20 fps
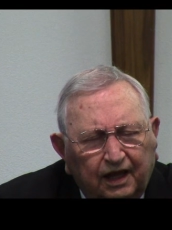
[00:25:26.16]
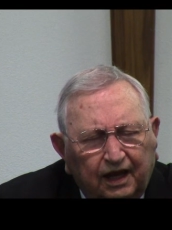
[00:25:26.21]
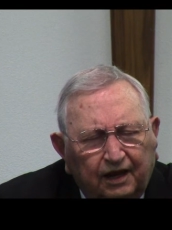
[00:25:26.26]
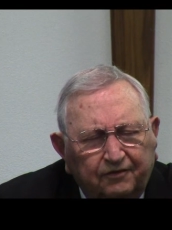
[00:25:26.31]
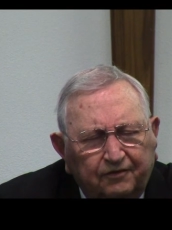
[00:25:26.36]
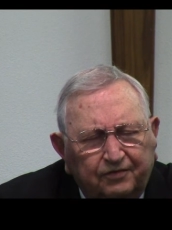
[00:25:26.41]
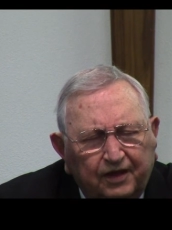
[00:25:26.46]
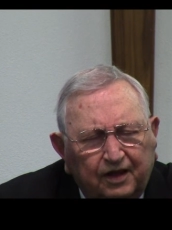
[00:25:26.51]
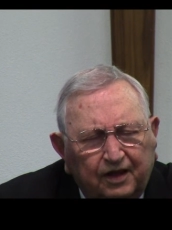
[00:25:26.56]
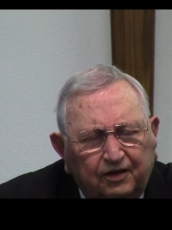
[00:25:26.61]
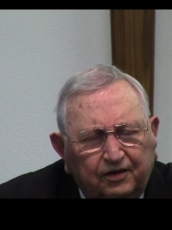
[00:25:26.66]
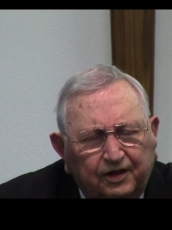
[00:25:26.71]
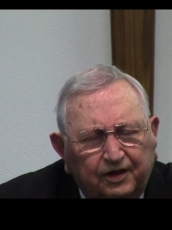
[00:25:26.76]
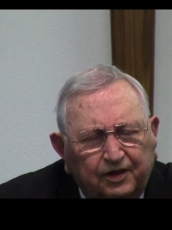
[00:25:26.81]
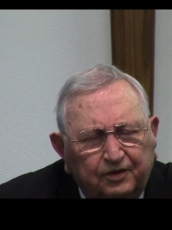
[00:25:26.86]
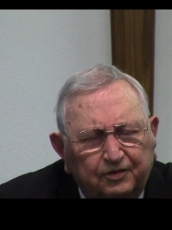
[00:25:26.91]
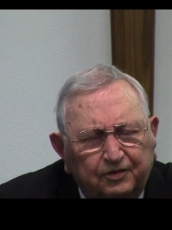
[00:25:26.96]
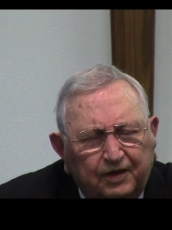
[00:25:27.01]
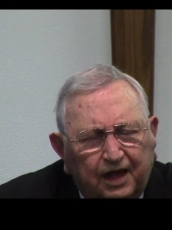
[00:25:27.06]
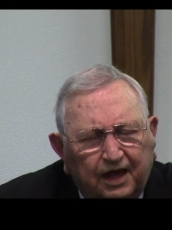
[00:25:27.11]
And if they'll
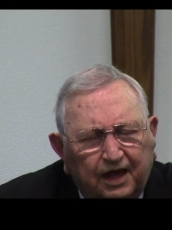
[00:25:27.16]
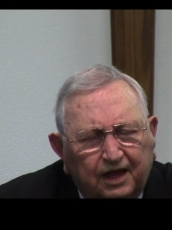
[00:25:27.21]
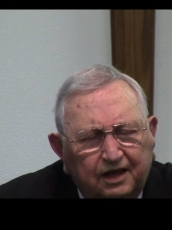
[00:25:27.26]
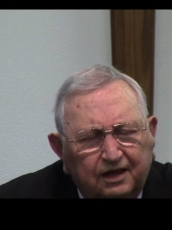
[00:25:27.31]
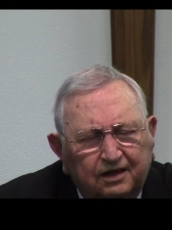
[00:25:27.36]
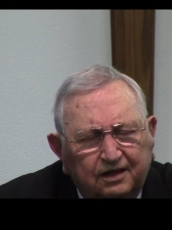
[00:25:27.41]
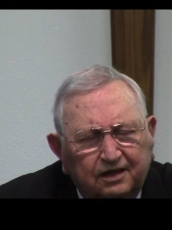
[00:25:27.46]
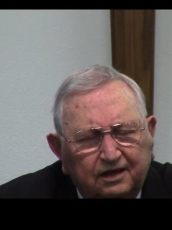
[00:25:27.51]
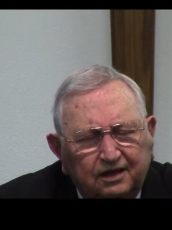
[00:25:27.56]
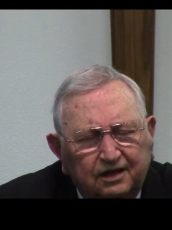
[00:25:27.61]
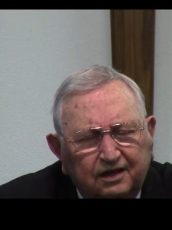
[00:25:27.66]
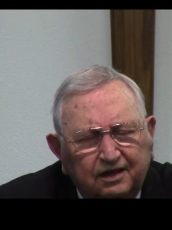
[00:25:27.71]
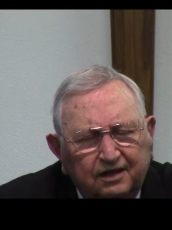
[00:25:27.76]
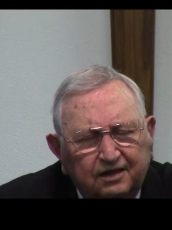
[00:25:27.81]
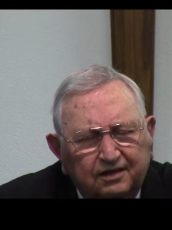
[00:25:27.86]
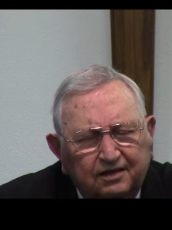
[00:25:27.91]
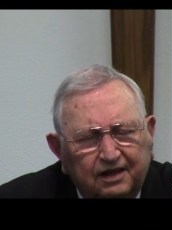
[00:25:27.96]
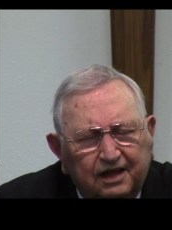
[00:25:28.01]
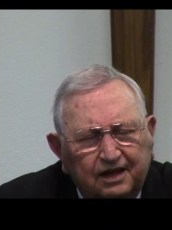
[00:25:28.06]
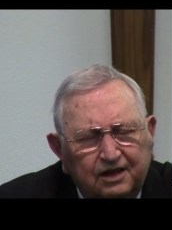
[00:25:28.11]
do that,
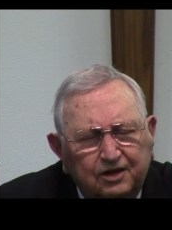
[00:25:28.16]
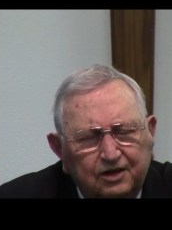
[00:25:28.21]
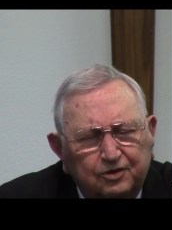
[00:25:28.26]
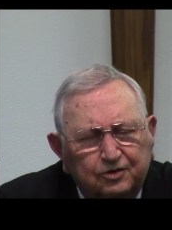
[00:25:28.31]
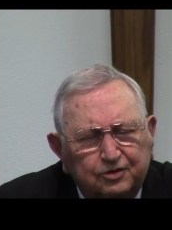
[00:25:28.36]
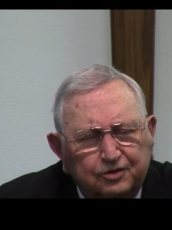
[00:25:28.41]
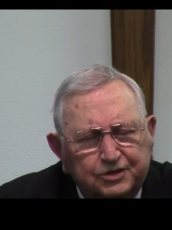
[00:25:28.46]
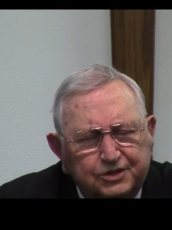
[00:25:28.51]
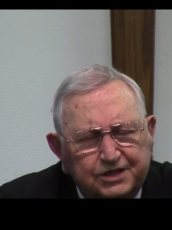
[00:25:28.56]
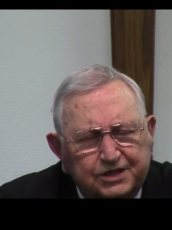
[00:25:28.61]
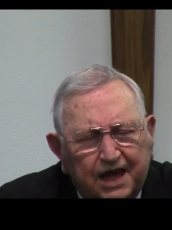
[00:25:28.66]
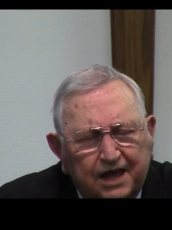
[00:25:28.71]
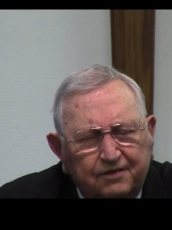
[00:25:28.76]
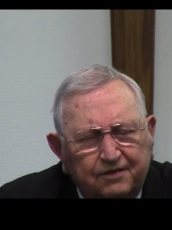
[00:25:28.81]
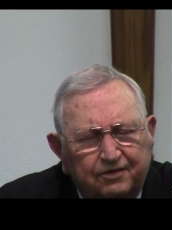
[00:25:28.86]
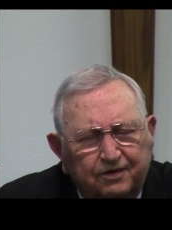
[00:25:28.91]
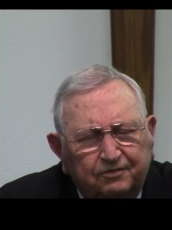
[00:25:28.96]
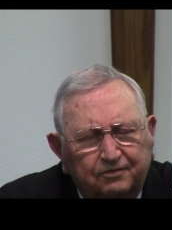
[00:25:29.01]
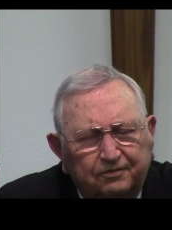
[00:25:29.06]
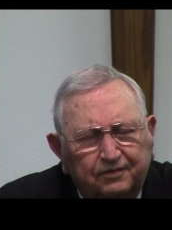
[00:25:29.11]
then you'll
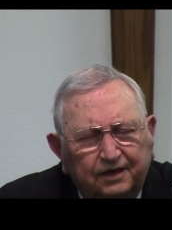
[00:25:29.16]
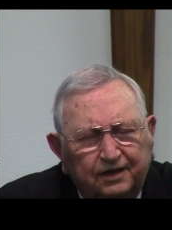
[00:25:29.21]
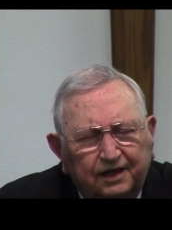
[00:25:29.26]
save them.